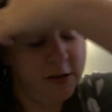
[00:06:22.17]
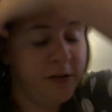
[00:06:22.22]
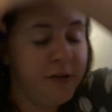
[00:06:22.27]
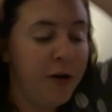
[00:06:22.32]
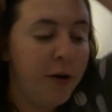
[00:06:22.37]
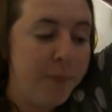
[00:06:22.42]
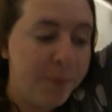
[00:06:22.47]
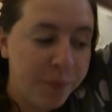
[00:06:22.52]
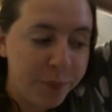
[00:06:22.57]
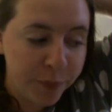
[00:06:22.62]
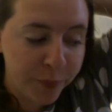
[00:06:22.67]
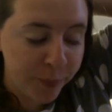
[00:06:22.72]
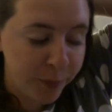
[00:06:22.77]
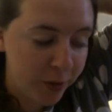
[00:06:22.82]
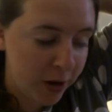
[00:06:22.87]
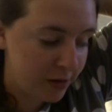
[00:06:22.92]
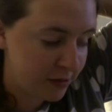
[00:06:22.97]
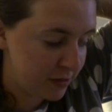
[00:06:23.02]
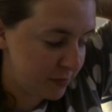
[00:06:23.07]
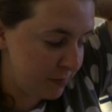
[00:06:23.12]
so
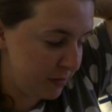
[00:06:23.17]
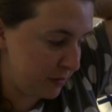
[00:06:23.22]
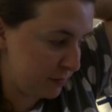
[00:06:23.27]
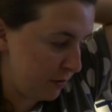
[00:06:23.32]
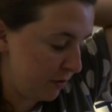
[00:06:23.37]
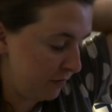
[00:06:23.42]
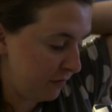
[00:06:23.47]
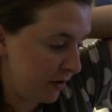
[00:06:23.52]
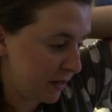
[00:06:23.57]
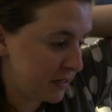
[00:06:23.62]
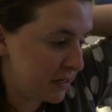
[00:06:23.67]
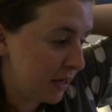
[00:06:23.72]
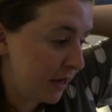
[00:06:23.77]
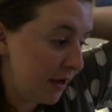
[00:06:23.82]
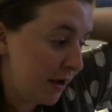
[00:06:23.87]
practice makes perfect.